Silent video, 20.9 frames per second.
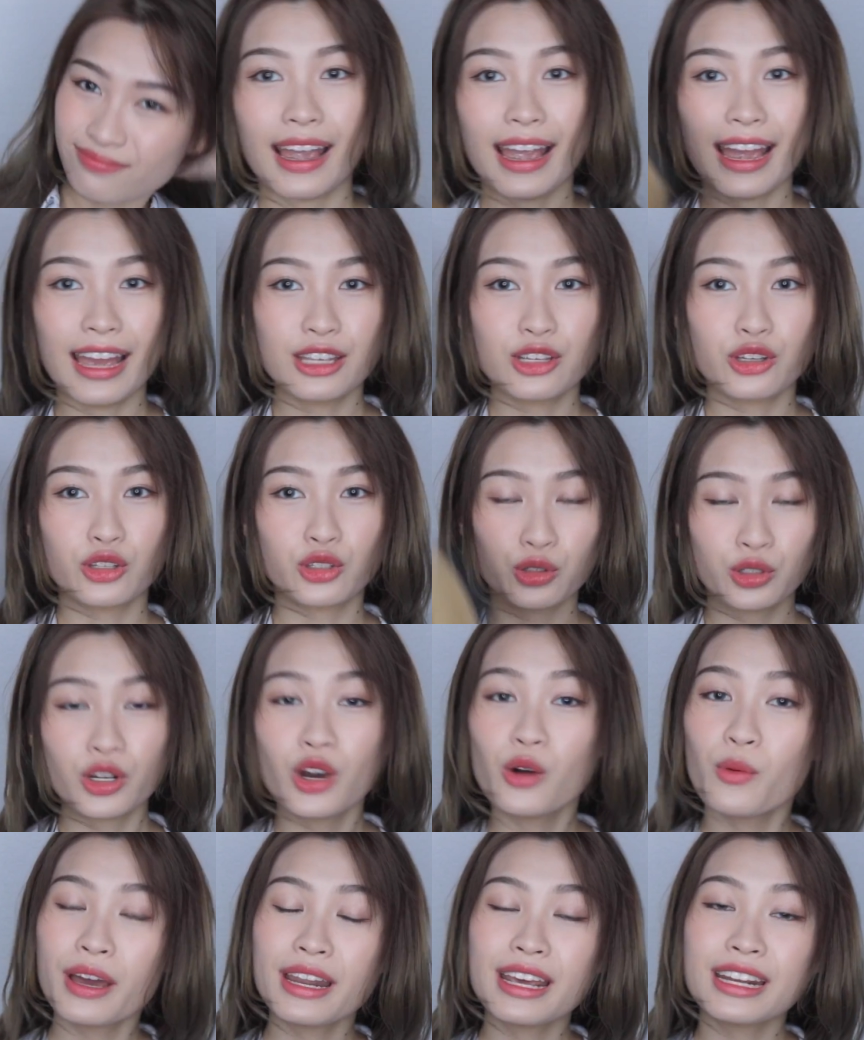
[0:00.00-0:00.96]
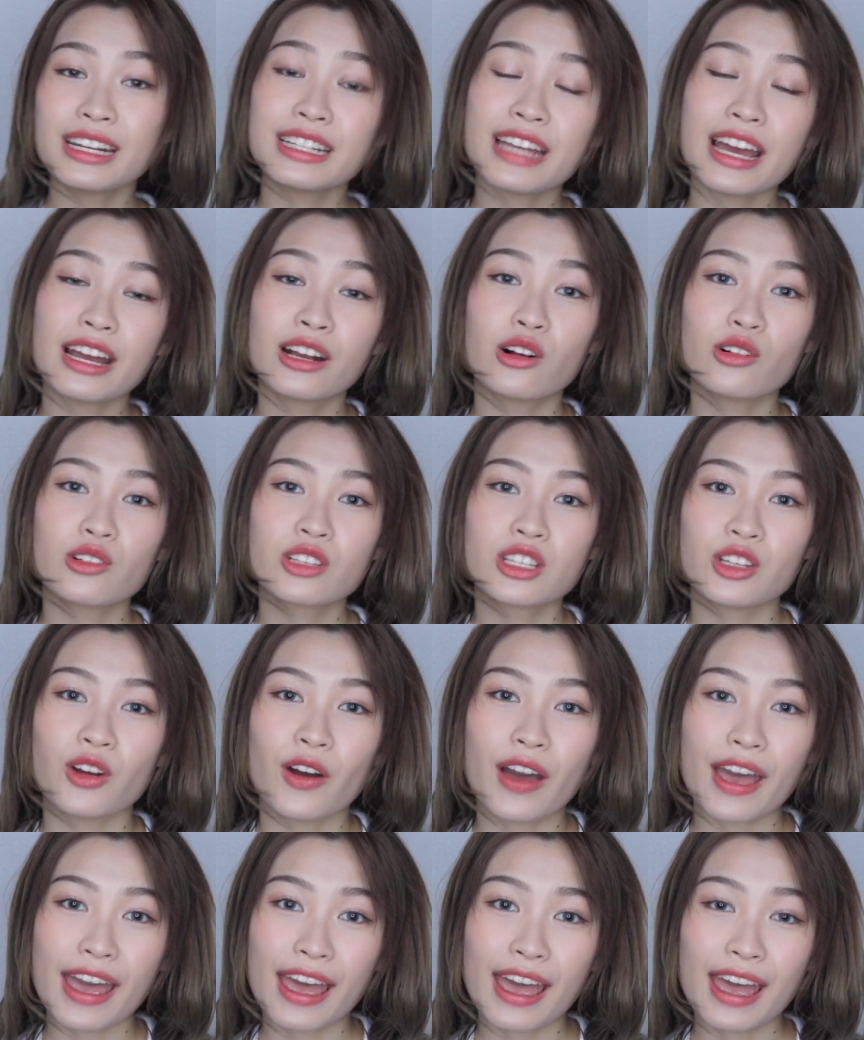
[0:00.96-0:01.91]
And you do not want any tangles in
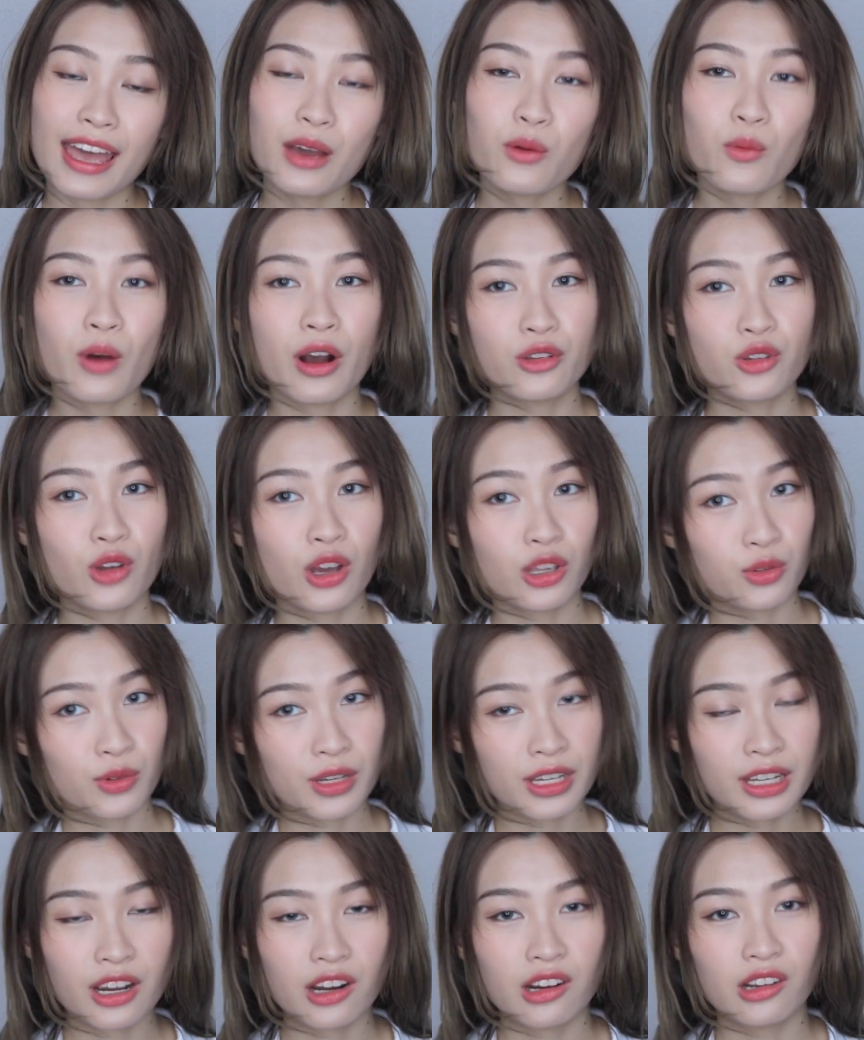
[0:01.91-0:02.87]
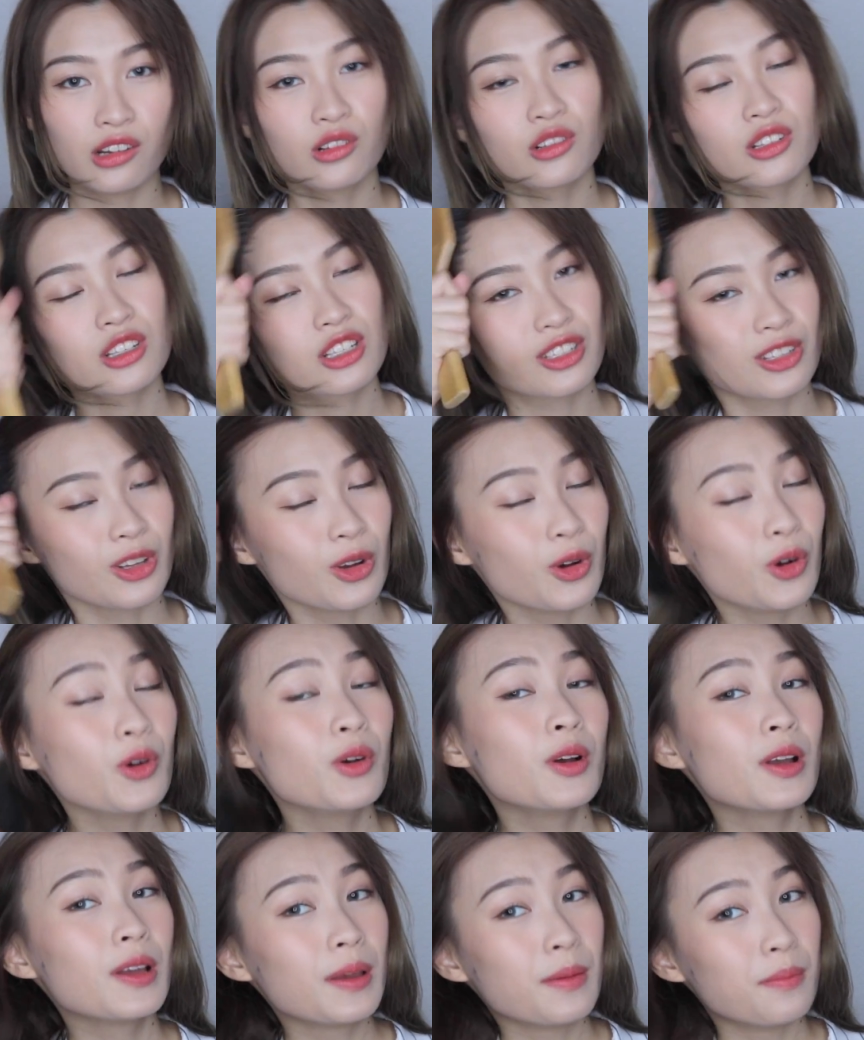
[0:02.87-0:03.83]
your hair while you're doing curls
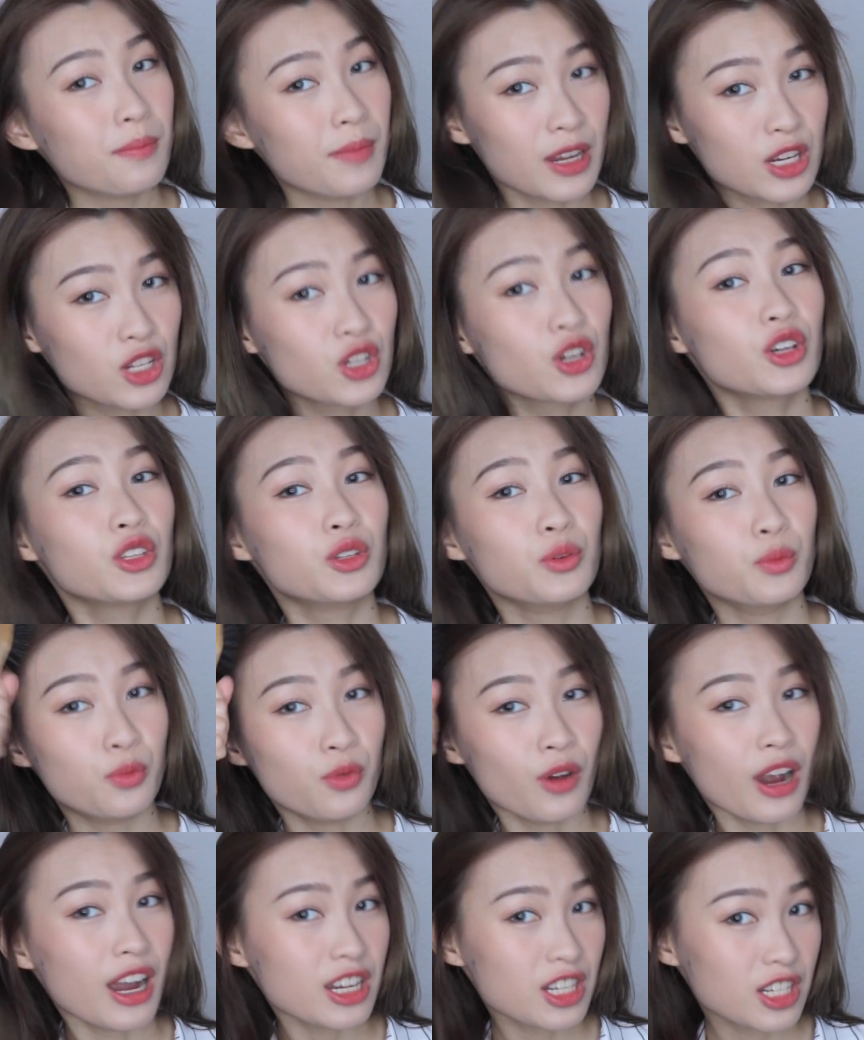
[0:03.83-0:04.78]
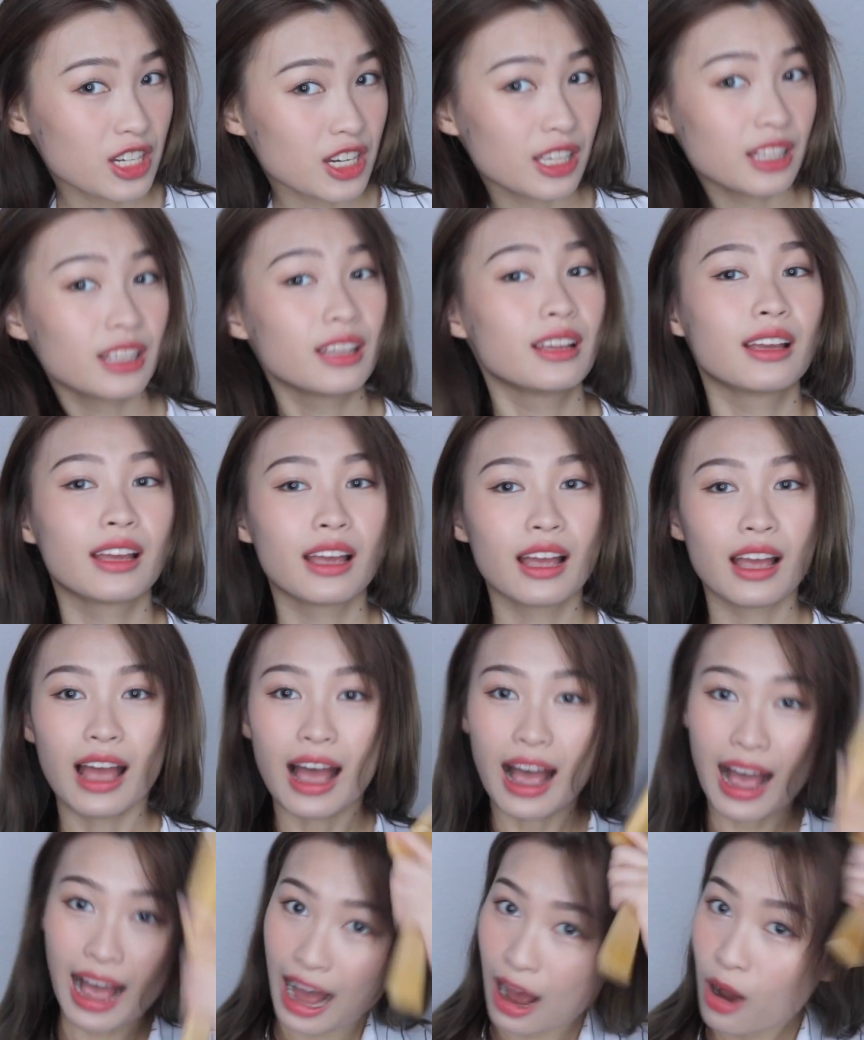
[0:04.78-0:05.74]
so make sure to brush it
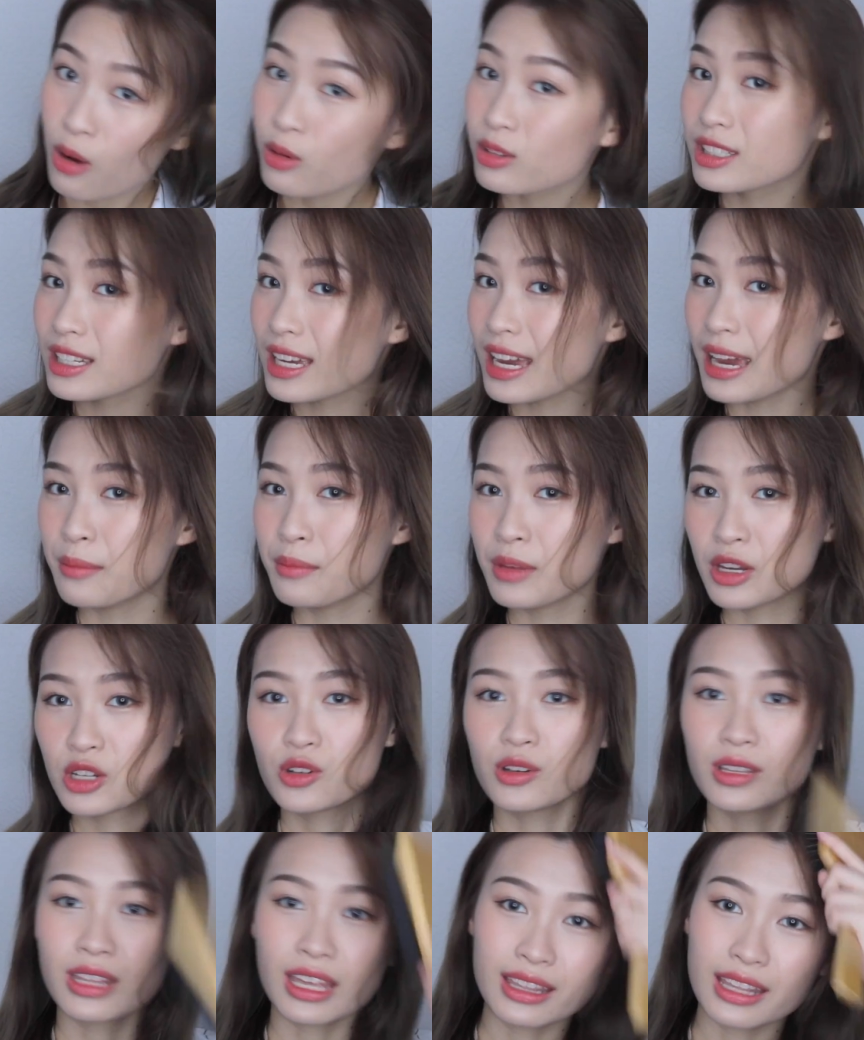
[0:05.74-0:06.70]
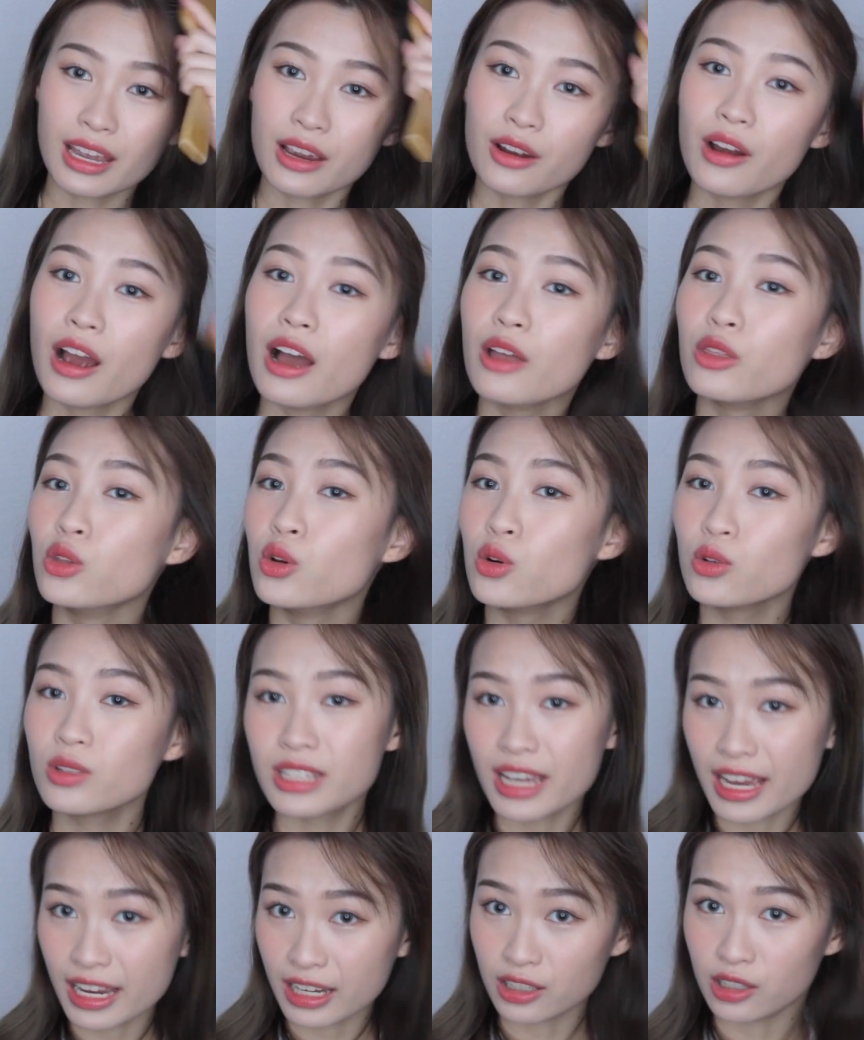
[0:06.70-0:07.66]
out and make sure that there are no
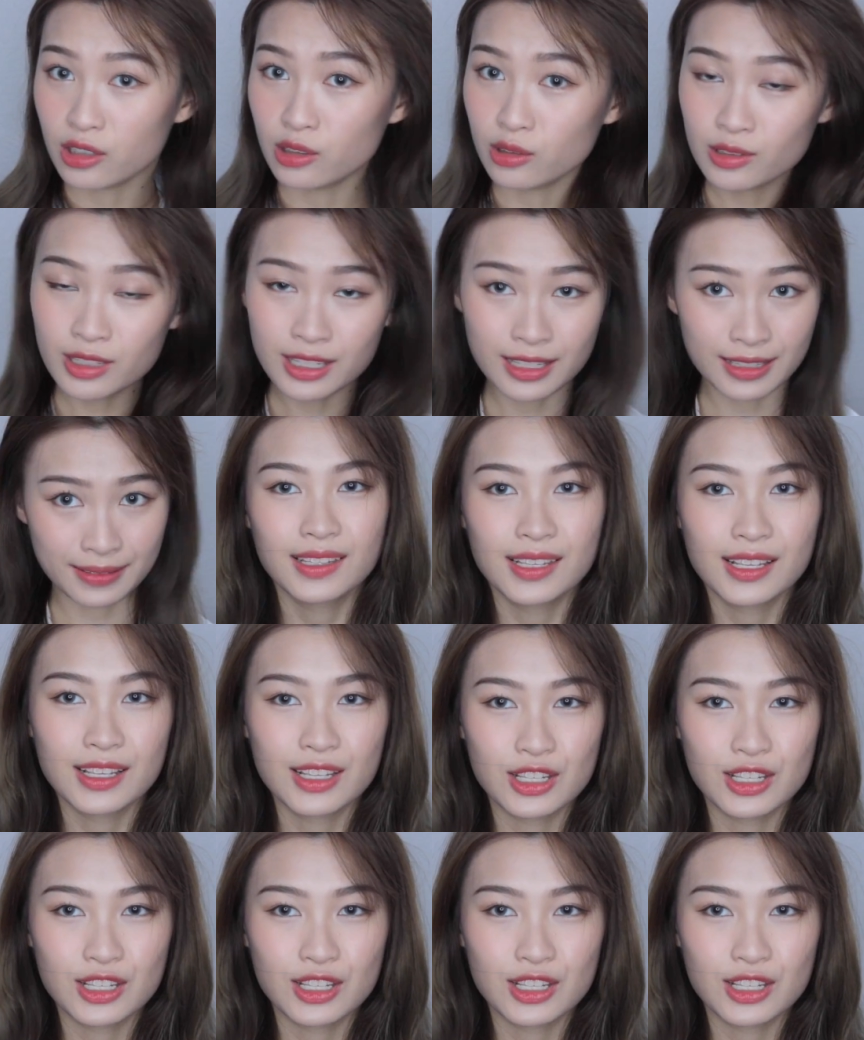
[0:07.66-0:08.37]
tangles.